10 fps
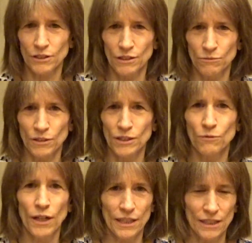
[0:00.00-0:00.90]
So you really
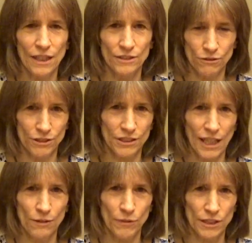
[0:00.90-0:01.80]
want to
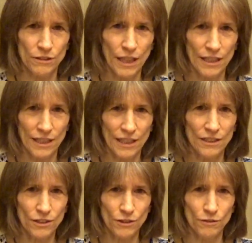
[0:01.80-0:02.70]
understand what you're getting
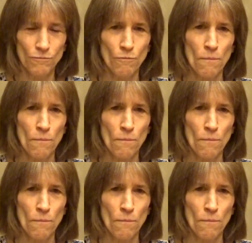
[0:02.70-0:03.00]
into.